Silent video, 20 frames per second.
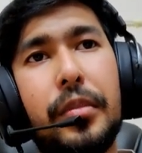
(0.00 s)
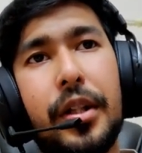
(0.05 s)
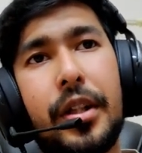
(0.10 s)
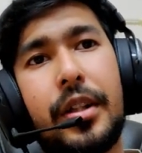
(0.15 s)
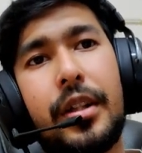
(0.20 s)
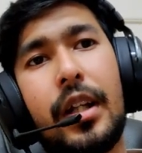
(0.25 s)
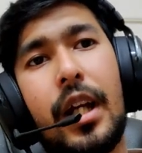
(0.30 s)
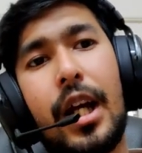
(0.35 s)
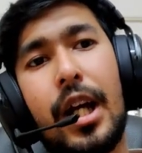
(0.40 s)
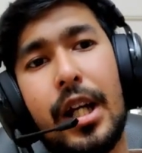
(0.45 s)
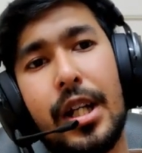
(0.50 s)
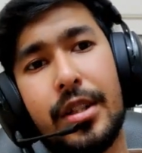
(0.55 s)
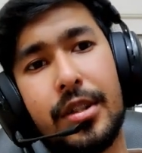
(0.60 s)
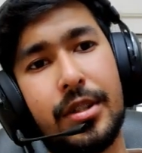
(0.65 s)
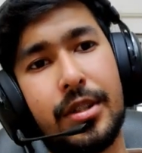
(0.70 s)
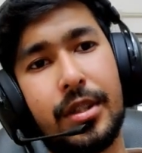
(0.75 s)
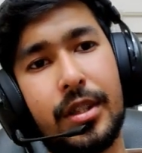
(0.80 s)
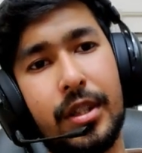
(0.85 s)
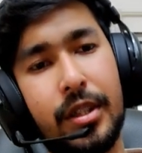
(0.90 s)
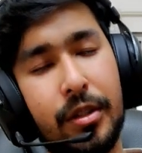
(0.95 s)
but
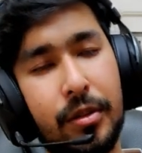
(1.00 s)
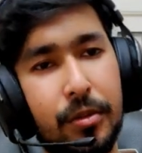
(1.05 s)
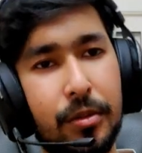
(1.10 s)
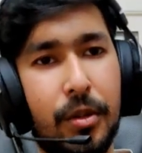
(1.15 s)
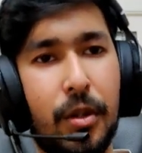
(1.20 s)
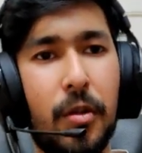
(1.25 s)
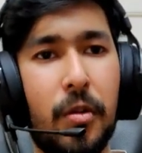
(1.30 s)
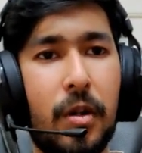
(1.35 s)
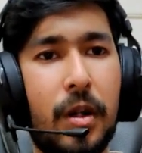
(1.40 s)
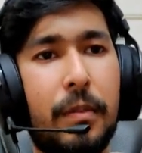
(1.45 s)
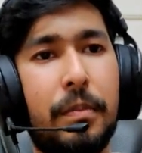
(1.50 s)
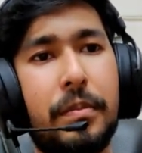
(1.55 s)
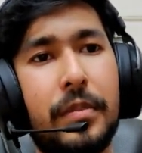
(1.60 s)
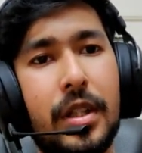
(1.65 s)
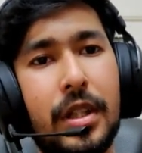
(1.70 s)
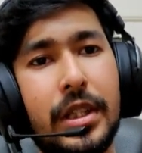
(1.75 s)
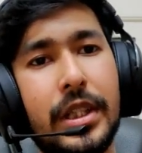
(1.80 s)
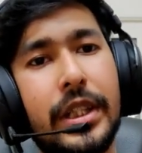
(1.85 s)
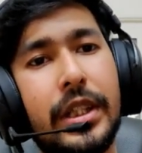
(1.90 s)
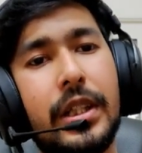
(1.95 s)
as you go up
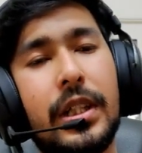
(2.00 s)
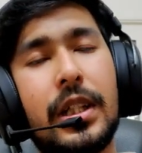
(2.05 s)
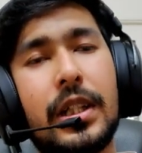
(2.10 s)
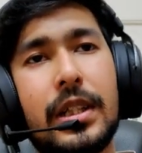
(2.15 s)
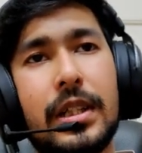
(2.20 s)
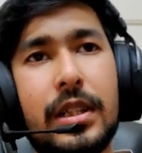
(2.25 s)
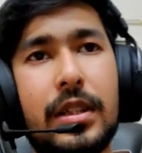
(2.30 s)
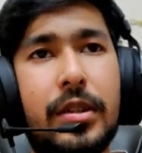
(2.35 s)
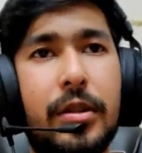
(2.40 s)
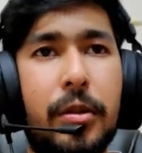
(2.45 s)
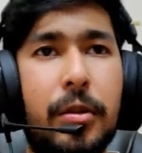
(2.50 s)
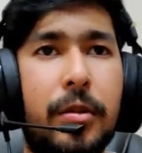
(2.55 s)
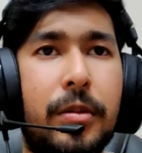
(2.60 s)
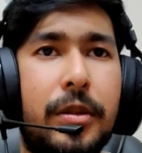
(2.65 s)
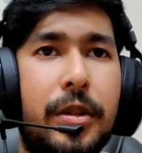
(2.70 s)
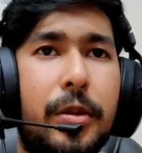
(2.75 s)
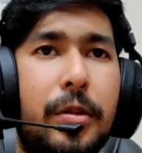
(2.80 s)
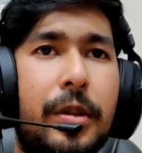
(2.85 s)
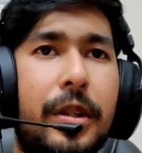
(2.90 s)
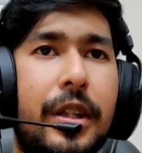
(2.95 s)
the tiers,
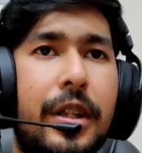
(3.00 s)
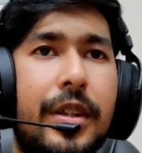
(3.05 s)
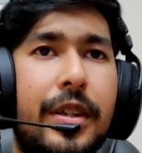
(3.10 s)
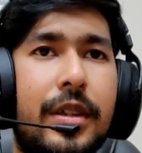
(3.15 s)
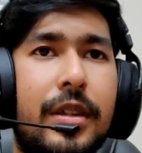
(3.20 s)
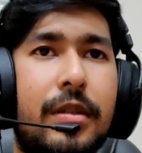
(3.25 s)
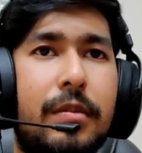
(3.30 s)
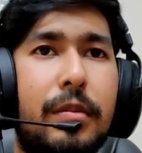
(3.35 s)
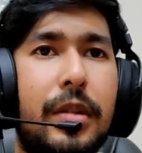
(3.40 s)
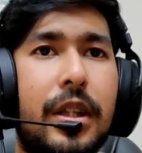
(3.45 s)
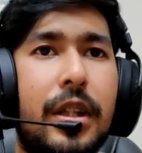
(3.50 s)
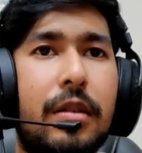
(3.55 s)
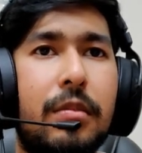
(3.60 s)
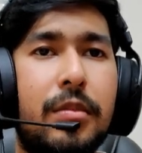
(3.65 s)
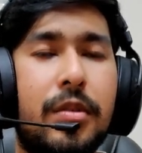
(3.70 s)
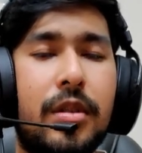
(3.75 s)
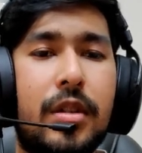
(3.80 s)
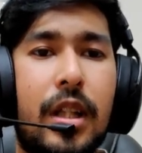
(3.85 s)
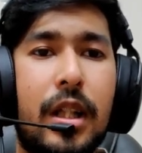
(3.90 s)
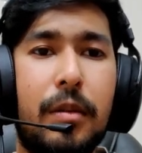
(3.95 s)
Togekiss
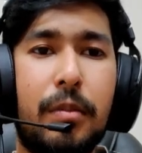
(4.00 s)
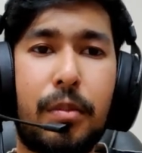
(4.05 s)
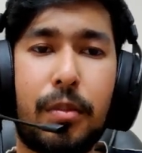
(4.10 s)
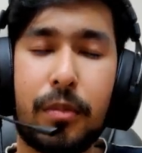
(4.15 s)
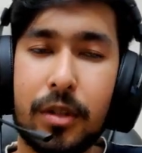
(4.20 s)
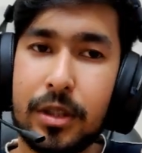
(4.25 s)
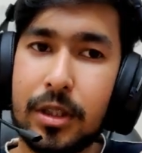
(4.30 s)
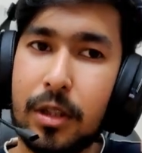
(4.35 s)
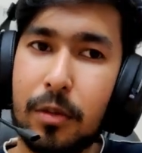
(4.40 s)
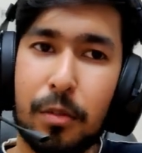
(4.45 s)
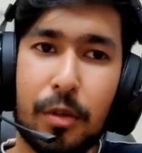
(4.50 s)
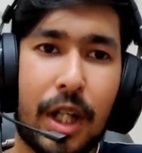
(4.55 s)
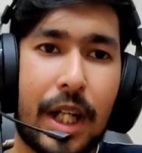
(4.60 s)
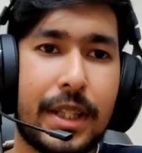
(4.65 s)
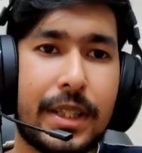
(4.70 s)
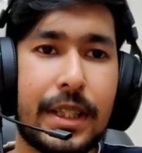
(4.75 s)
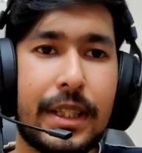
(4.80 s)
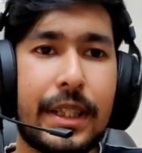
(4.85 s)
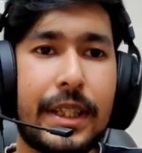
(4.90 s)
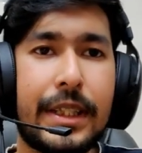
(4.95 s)
becomes
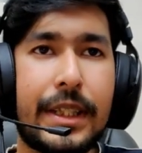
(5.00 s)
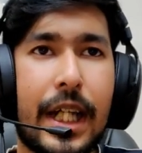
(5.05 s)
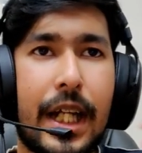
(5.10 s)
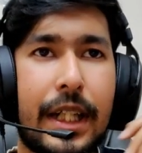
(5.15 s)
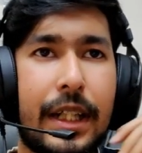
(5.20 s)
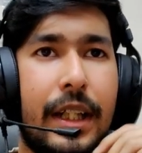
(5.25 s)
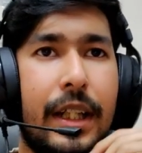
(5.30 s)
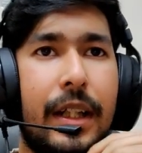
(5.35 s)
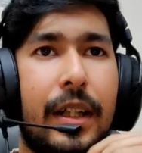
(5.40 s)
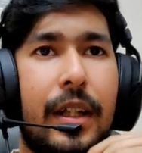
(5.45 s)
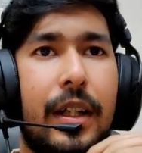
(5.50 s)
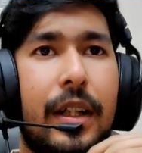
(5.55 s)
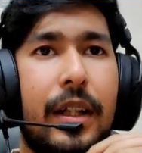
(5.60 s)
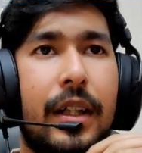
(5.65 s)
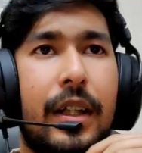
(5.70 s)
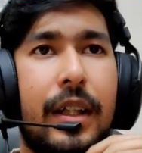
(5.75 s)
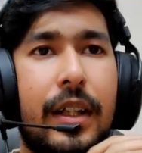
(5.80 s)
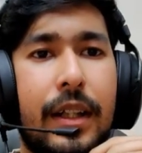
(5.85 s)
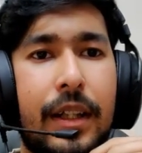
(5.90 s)
surprisingly tanky.